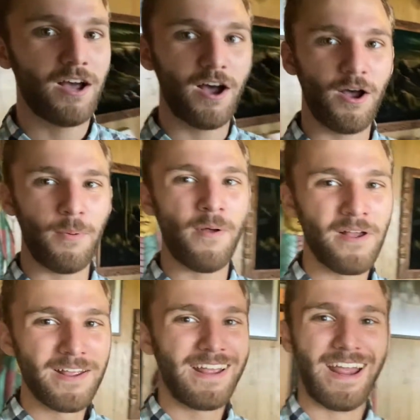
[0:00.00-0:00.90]
Um,
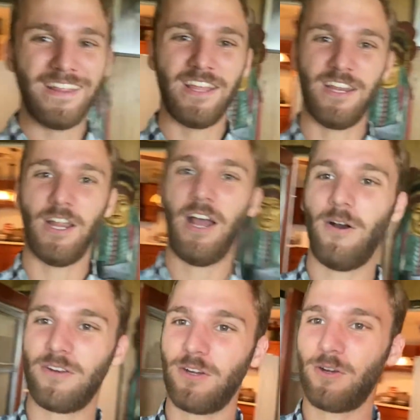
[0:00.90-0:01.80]
and then
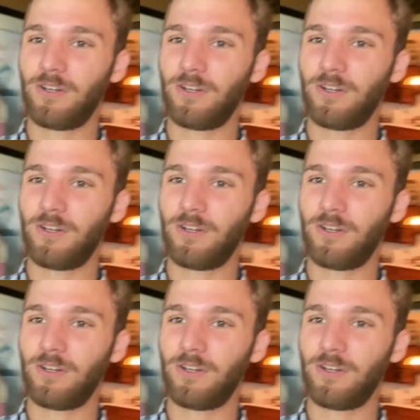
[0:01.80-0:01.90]
out here,